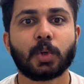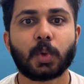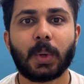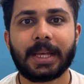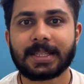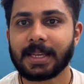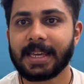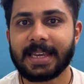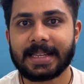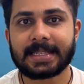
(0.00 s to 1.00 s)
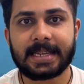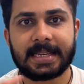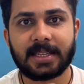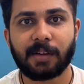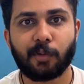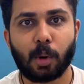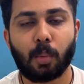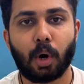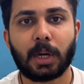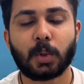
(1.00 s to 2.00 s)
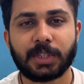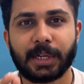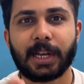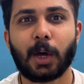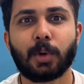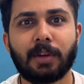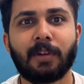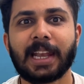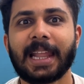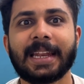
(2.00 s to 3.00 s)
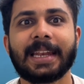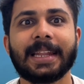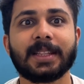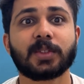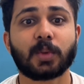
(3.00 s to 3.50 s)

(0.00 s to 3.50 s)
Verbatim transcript: So it's it's easier for a bowler to settle down in one line and length.